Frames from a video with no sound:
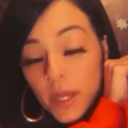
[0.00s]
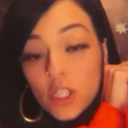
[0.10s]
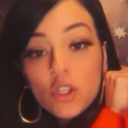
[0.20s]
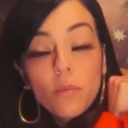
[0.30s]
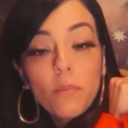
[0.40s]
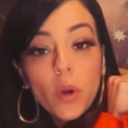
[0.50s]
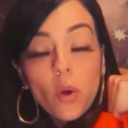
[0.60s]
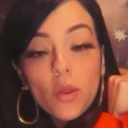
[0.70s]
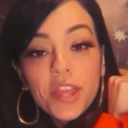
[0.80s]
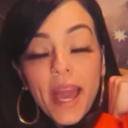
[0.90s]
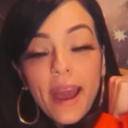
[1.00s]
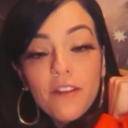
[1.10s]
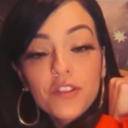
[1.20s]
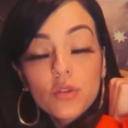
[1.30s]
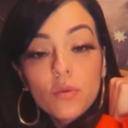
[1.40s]
you both have
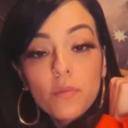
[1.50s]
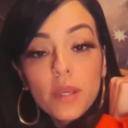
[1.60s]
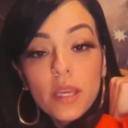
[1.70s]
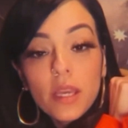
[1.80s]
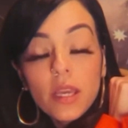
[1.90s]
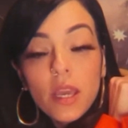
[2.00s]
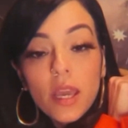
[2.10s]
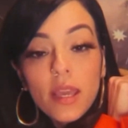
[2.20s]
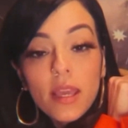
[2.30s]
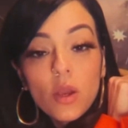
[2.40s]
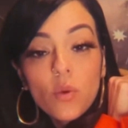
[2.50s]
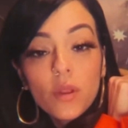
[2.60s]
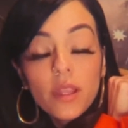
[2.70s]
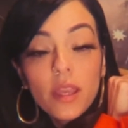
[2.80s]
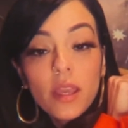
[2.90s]
to be
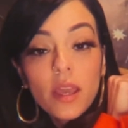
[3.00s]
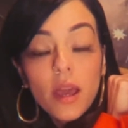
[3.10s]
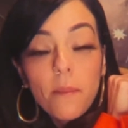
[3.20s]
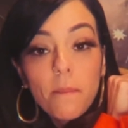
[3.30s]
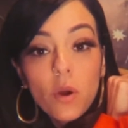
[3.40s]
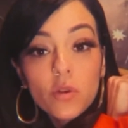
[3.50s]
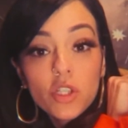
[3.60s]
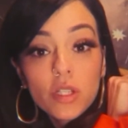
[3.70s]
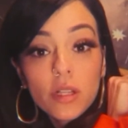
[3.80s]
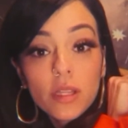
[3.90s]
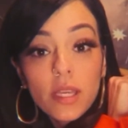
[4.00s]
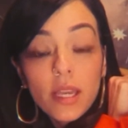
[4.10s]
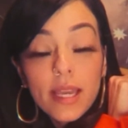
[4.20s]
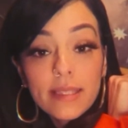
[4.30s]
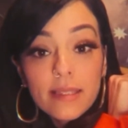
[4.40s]
equally emotionally
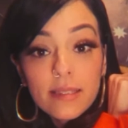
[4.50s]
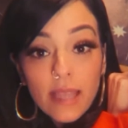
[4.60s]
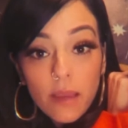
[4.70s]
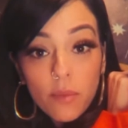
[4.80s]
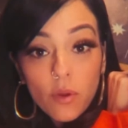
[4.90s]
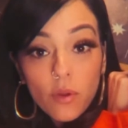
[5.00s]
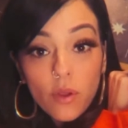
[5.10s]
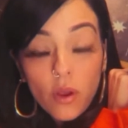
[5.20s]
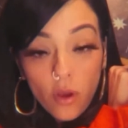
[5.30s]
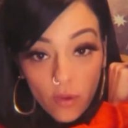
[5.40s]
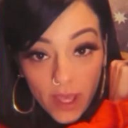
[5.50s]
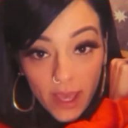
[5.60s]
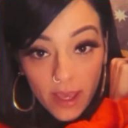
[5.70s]
stable, okay?